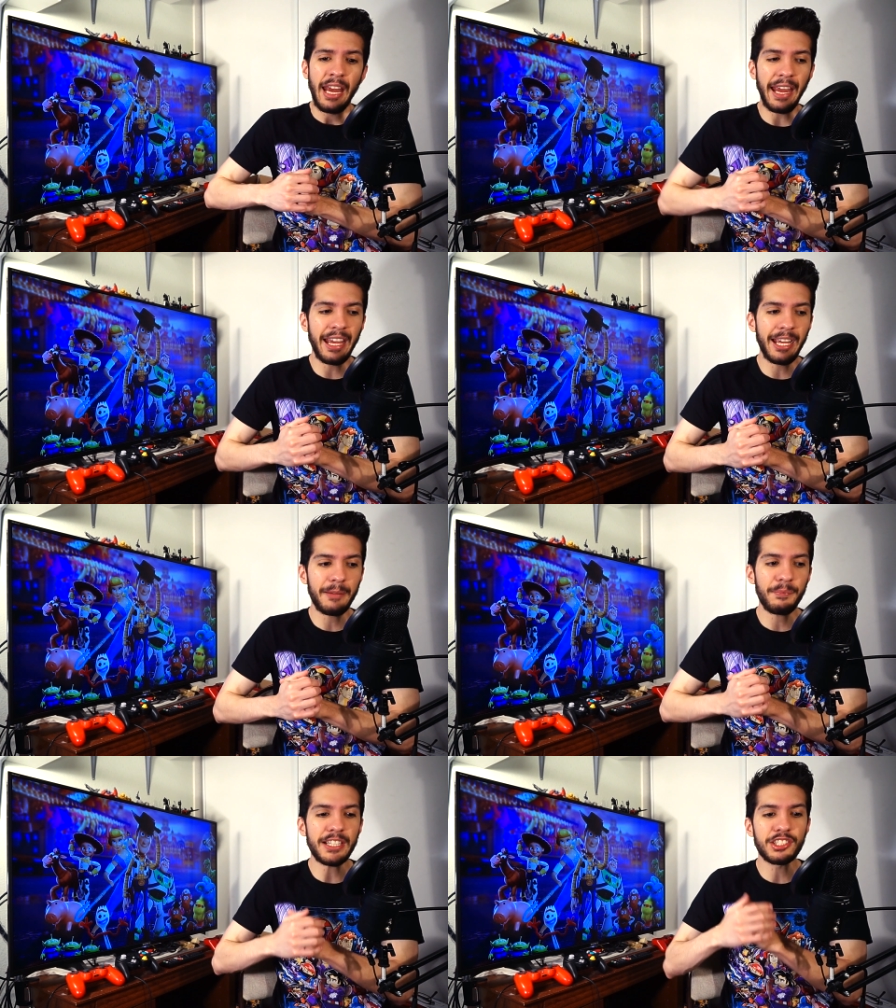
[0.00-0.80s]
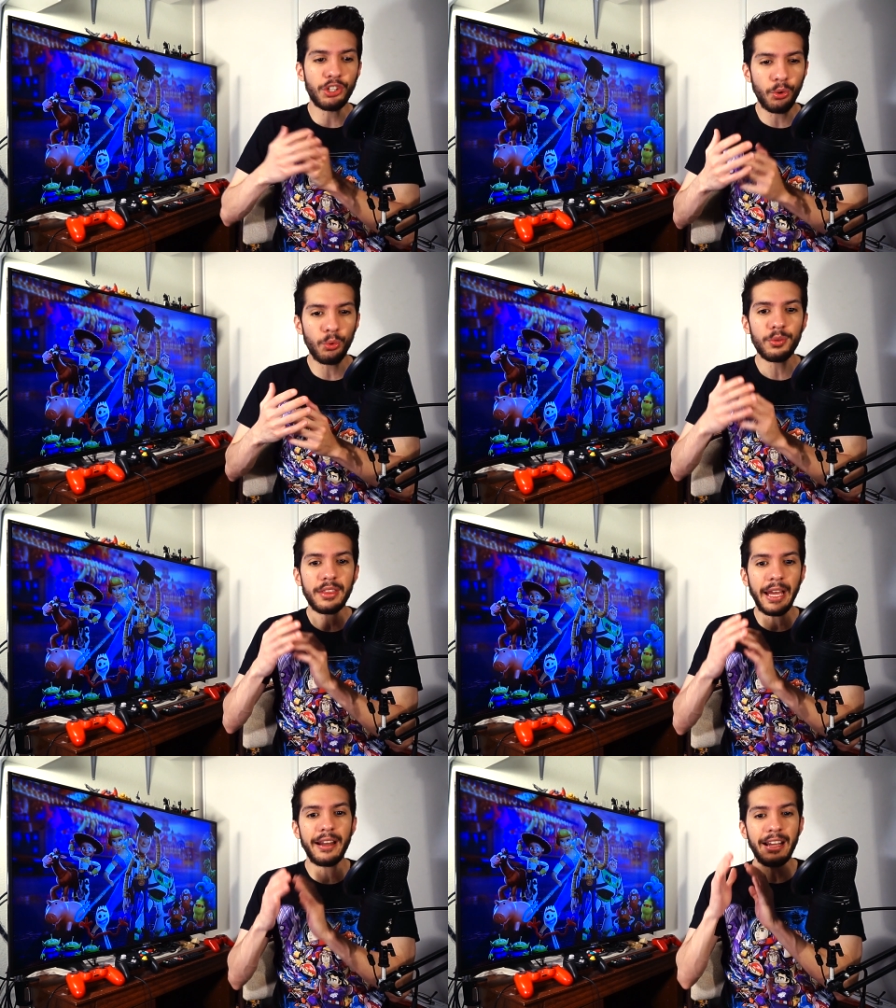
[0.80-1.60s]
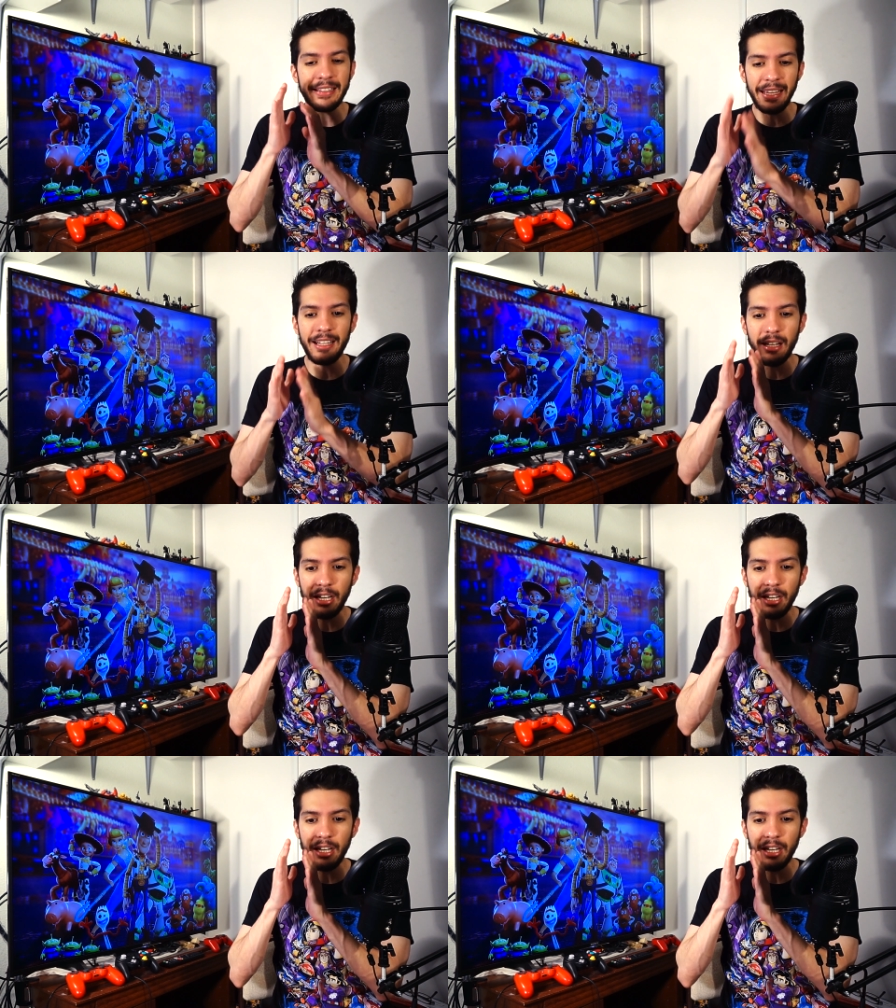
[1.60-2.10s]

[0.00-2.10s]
And it's cool that, again,